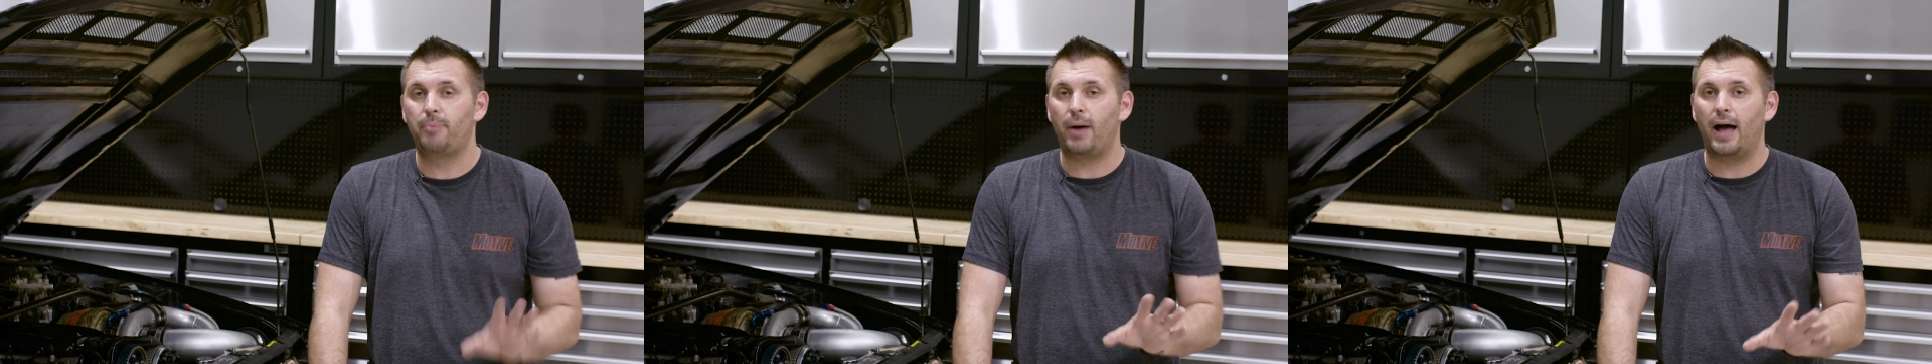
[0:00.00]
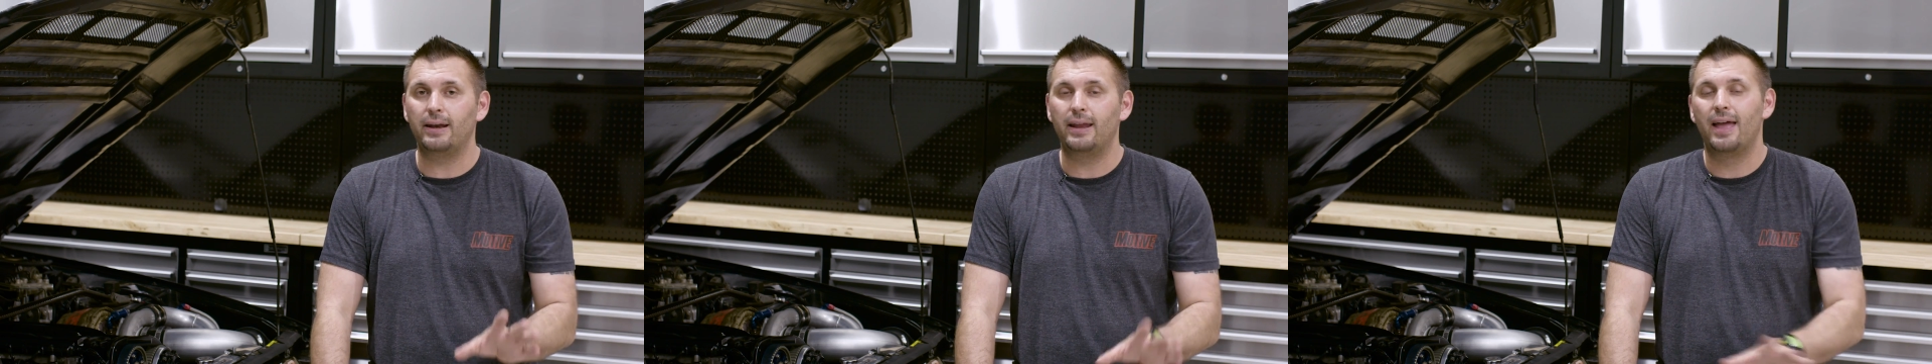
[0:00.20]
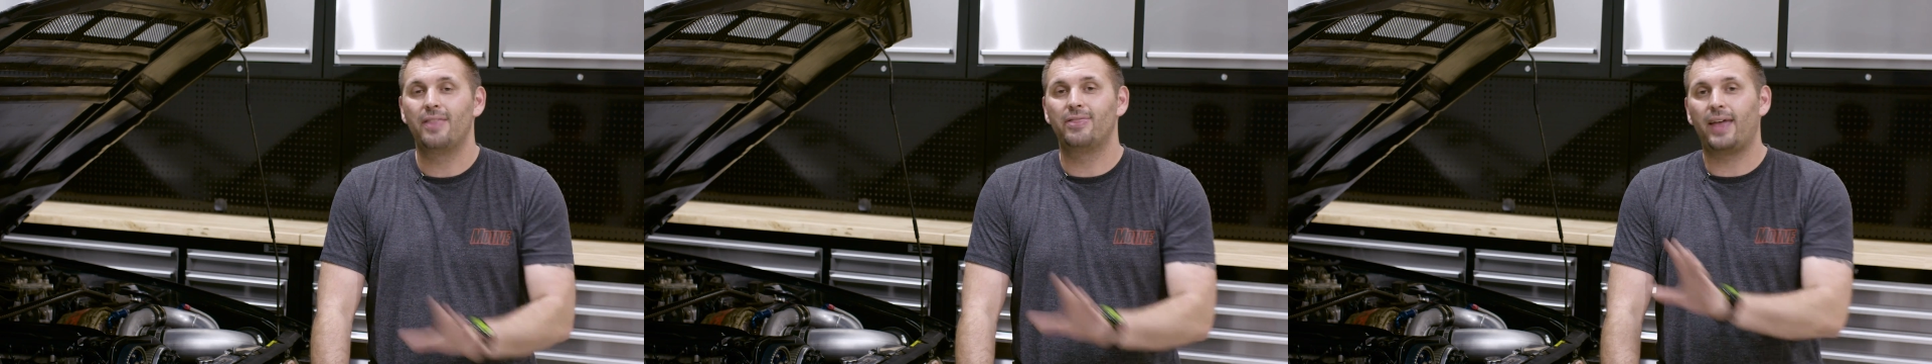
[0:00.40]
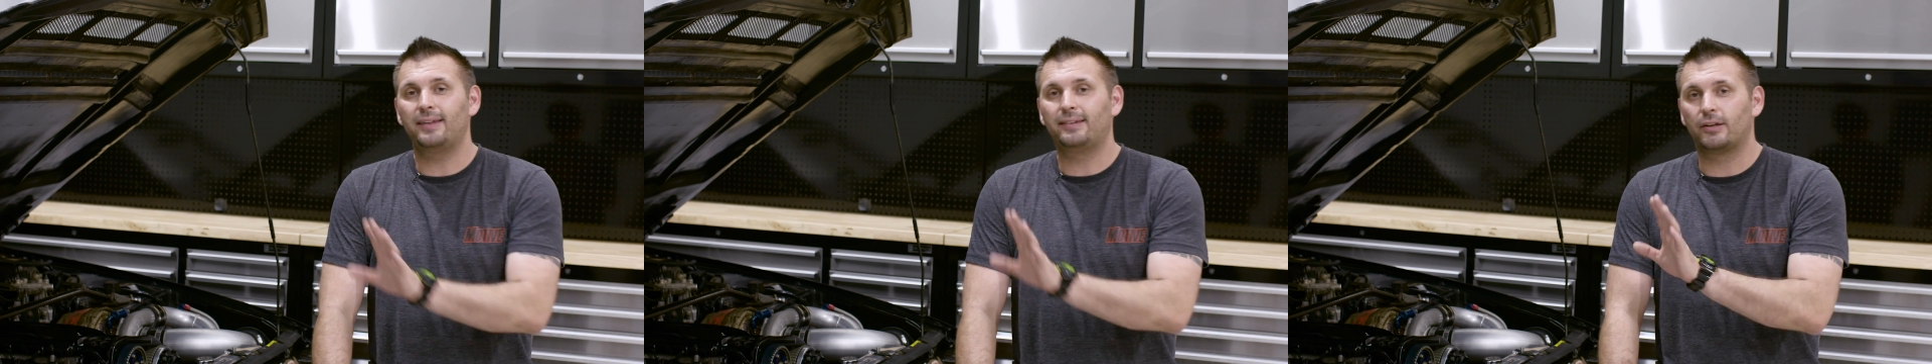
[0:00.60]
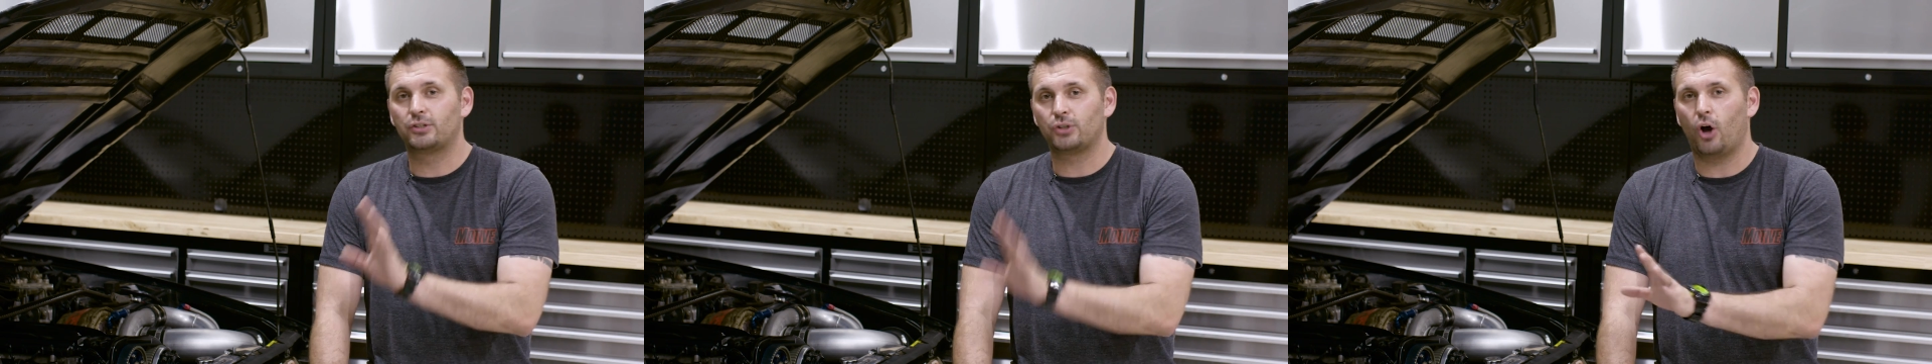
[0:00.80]
but
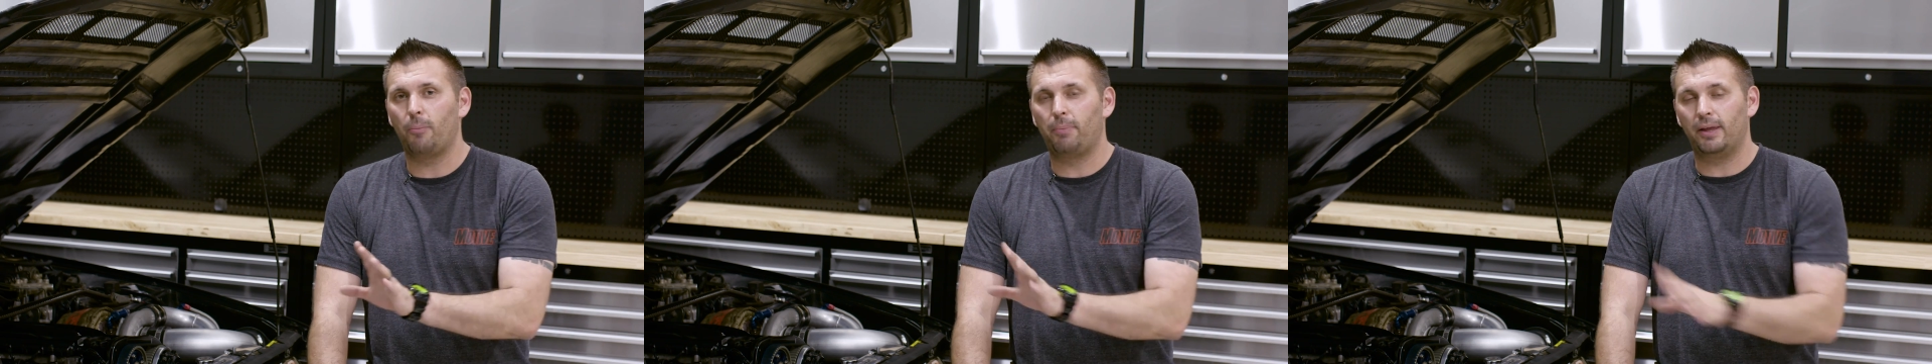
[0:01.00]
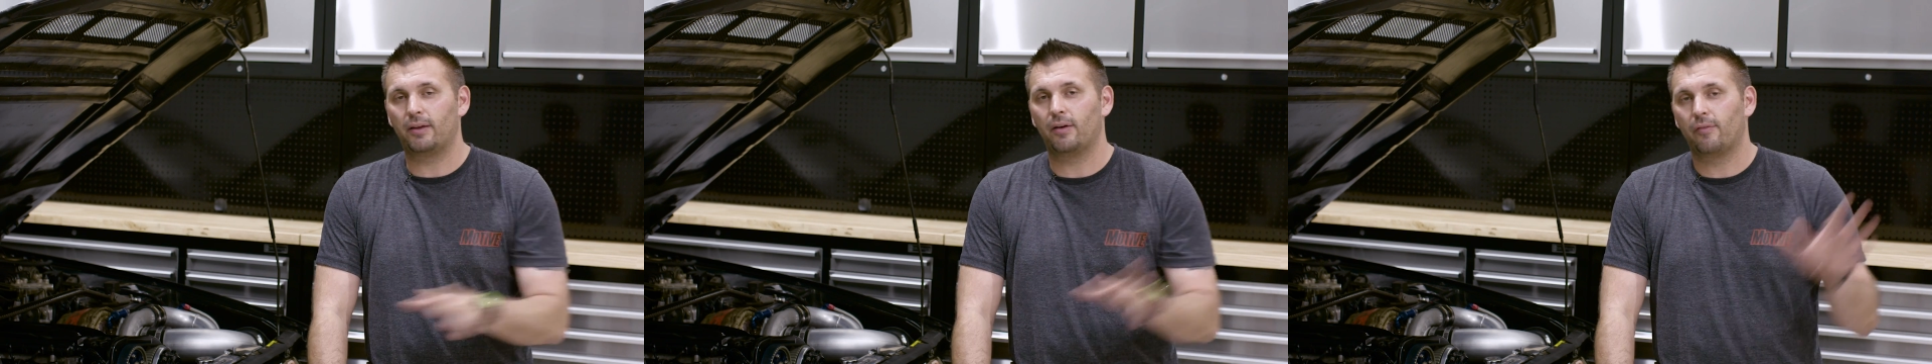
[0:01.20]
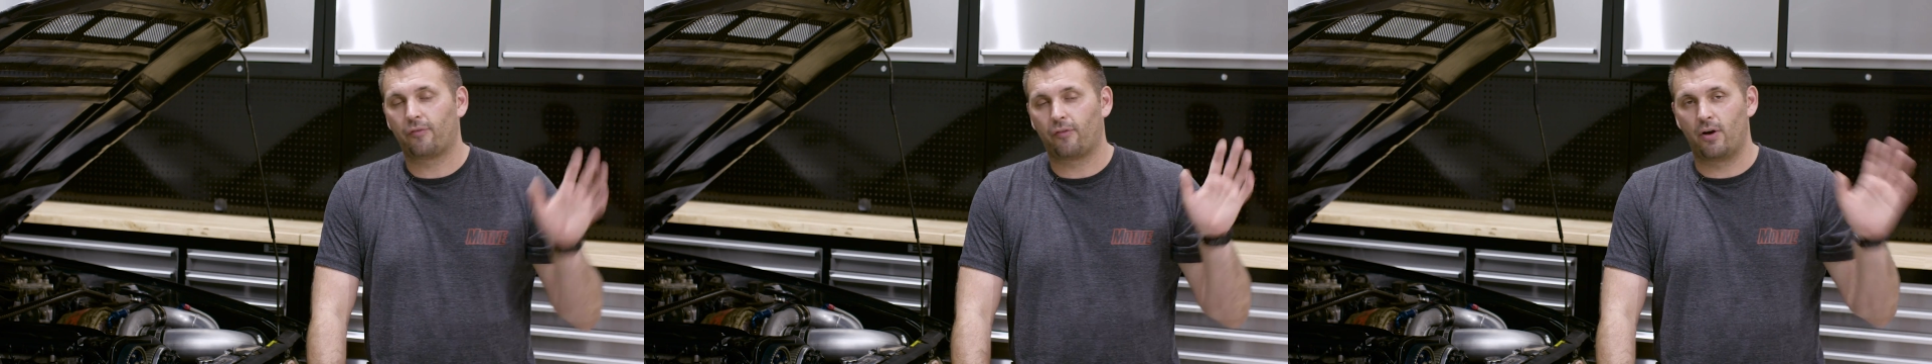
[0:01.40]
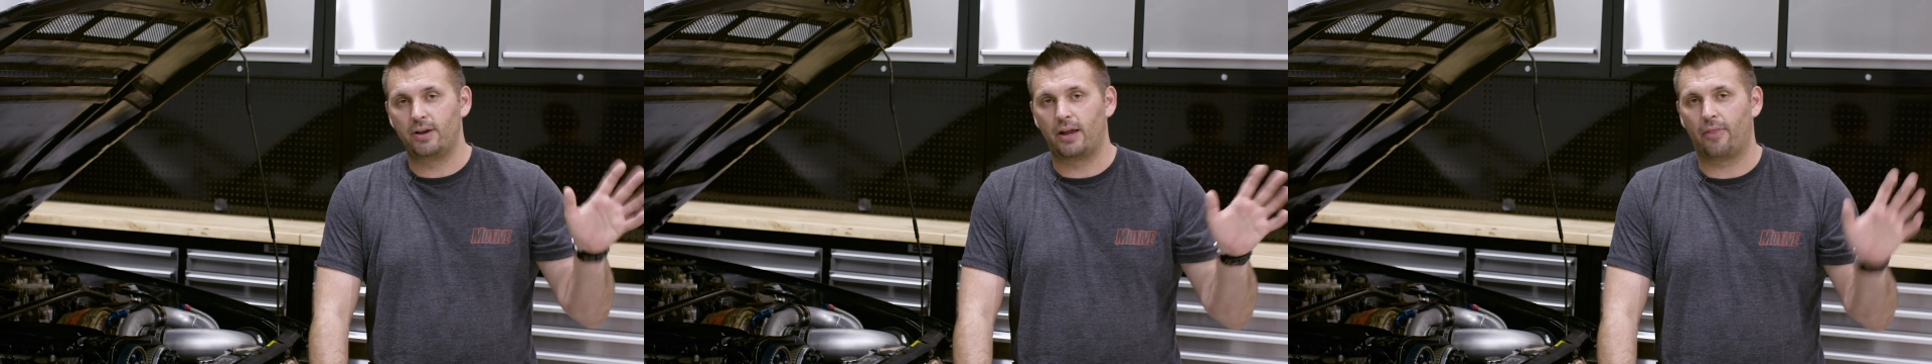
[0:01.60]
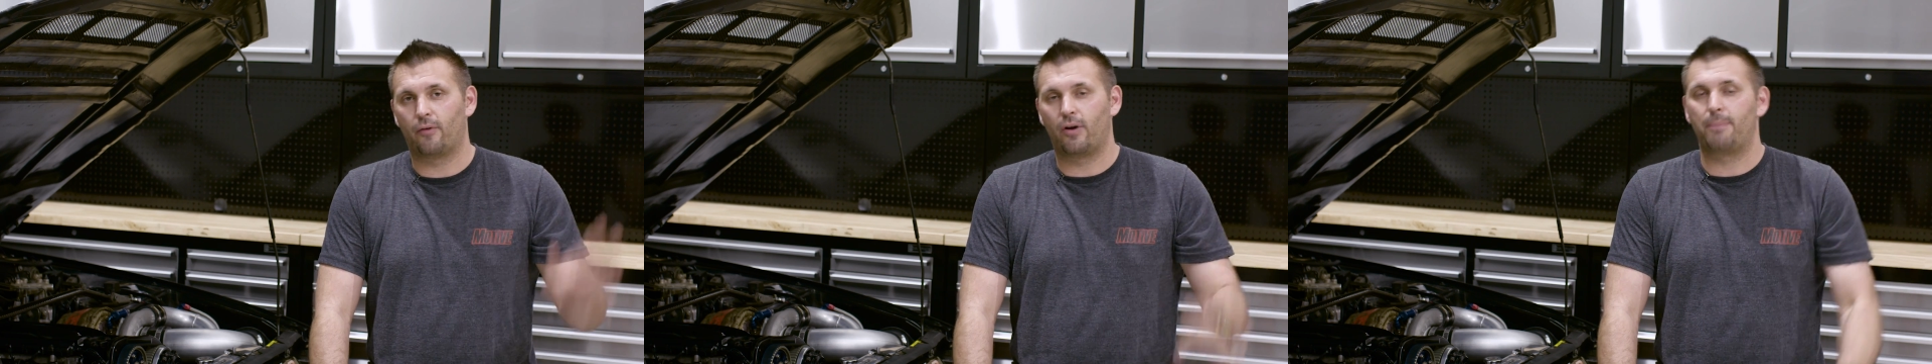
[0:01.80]
that's a topic for
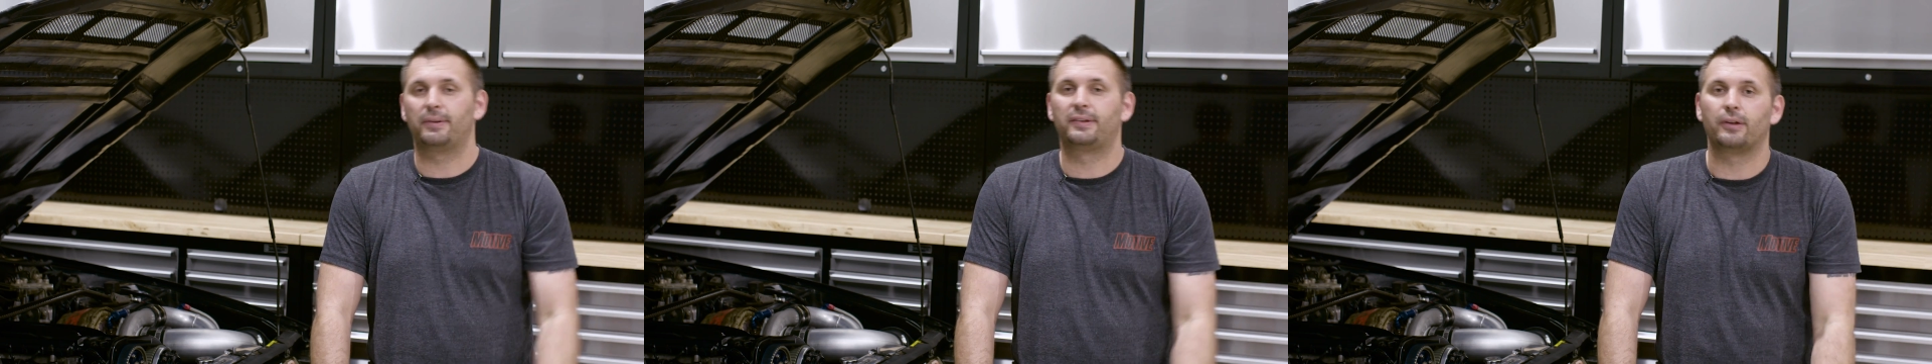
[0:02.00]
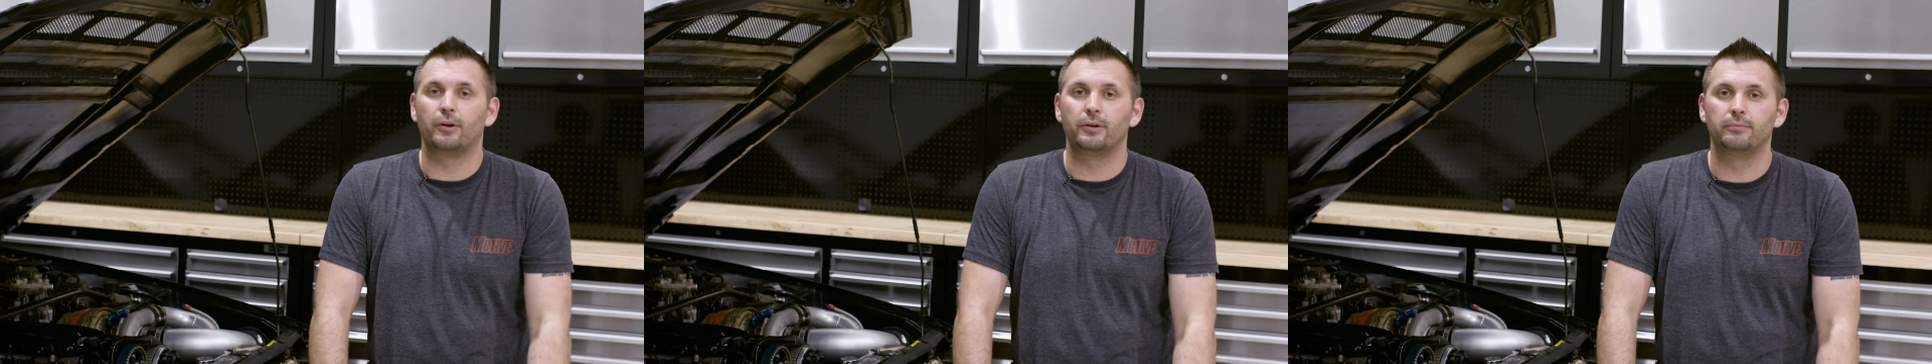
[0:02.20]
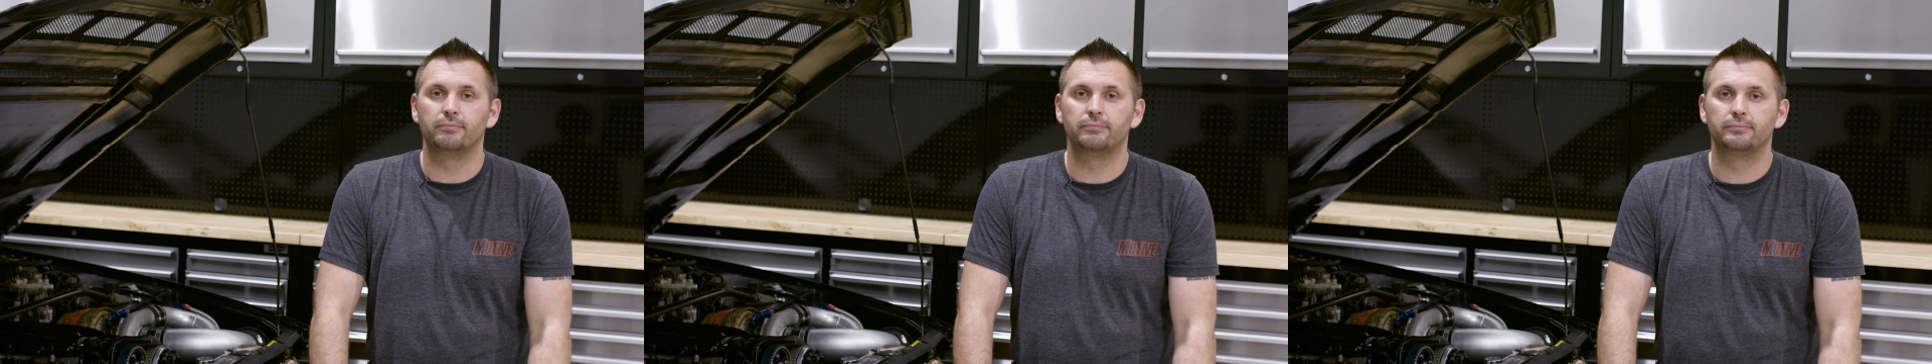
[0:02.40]
another episode.